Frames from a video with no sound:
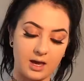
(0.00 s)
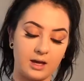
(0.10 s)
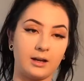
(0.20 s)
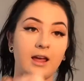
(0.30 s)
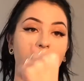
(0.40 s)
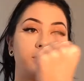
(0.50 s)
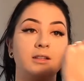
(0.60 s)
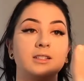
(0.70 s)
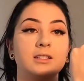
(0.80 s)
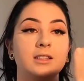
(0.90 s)
And
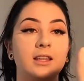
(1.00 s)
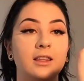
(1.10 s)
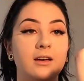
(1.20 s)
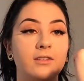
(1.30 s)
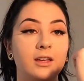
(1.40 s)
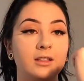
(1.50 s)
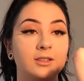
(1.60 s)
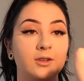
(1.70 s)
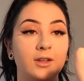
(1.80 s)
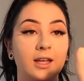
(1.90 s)
everybody says they love it.
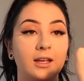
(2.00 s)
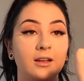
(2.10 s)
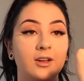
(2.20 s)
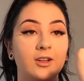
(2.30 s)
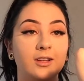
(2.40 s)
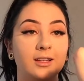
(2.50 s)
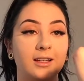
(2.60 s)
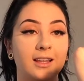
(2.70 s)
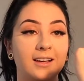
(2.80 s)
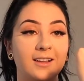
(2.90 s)
So, like, oh,
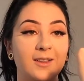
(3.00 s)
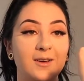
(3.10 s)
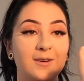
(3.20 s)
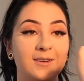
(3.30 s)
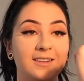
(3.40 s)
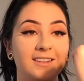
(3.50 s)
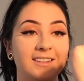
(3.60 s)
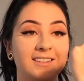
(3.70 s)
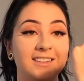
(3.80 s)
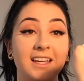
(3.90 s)
look at that glow.
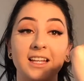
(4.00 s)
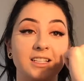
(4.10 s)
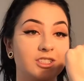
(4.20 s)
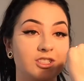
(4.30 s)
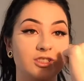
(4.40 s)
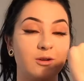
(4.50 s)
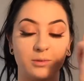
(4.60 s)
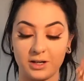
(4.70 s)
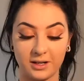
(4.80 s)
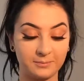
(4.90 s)
Like, it is just so
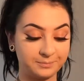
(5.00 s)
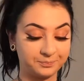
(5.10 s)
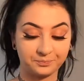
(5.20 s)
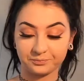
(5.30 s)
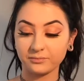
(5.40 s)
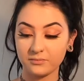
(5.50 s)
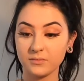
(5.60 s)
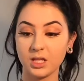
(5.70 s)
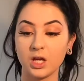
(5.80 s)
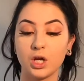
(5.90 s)
pretty.
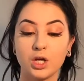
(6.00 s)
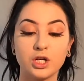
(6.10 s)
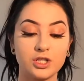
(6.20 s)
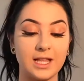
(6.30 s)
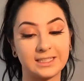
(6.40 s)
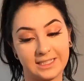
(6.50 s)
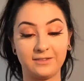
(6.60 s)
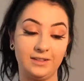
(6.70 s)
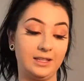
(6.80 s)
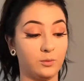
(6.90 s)
So that's
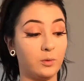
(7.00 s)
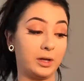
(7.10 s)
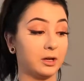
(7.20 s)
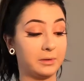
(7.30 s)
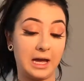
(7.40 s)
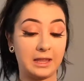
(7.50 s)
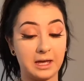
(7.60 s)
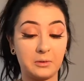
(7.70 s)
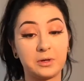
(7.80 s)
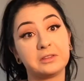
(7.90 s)
definitely what we're going to be
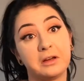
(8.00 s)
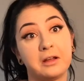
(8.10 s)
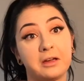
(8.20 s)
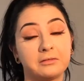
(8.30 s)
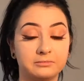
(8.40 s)
highlighting with today.